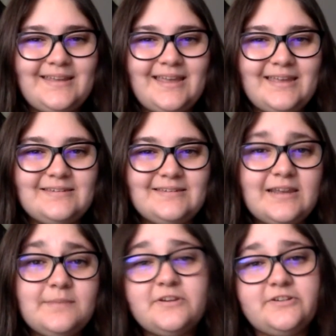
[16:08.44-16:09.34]
And I
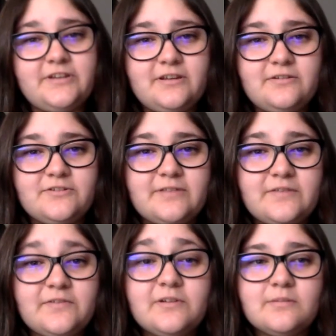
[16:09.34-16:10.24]
appreciate you showing
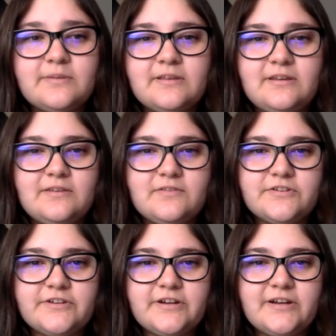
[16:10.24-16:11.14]
that vulnerability for
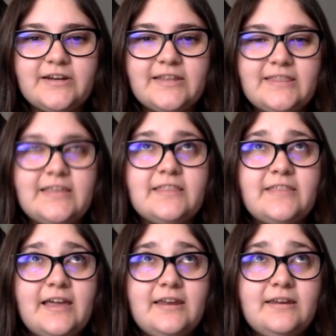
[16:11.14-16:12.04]
sure. And I think
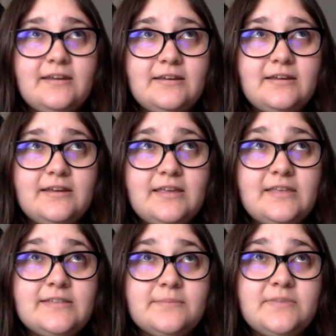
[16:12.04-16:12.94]
that
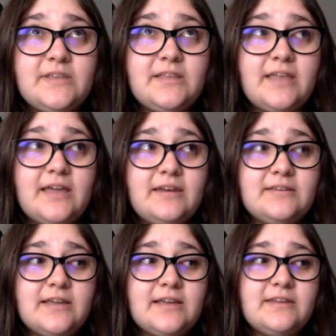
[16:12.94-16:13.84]
is something that
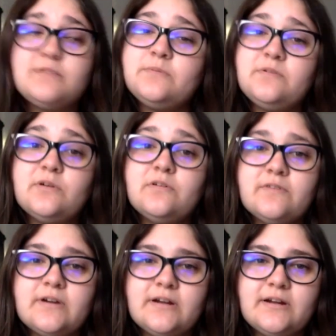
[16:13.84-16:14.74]
is kind of smoothed
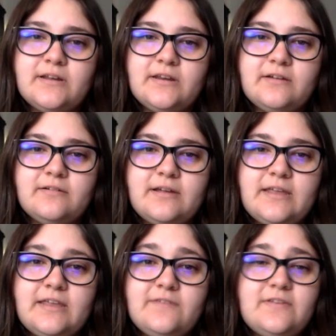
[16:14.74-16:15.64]
over,
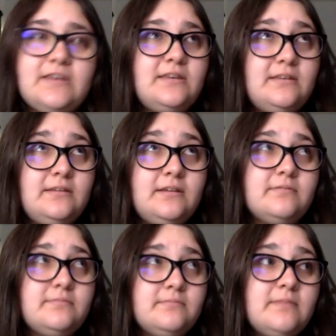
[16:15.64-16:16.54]
even,
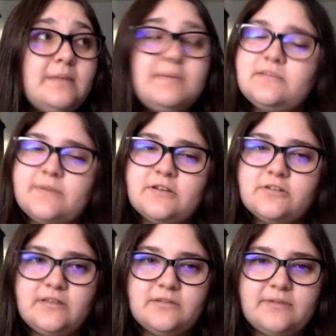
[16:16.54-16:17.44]
maybe
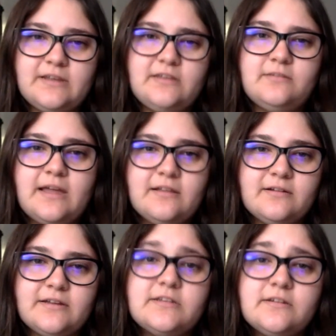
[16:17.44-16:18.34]
especially in the White Cube
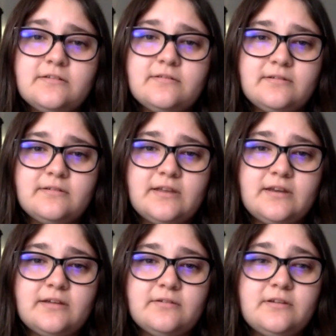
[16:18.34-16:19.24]
Gallery too.
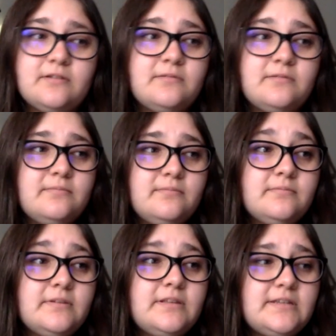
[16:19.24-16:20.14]
You don't
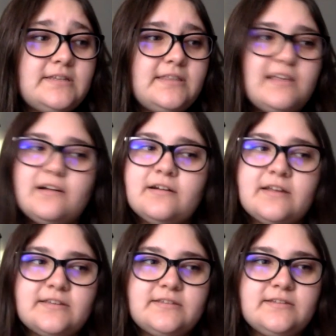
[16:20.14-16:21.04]
really see the
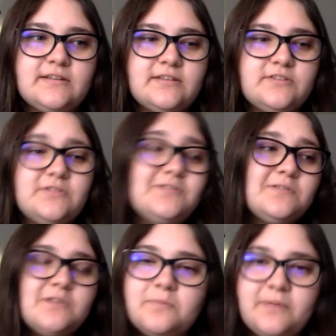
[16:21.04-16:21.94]
artist unless you go to
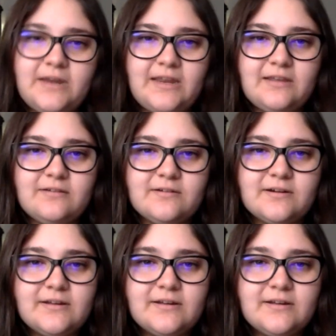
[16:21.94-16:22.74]
the opening or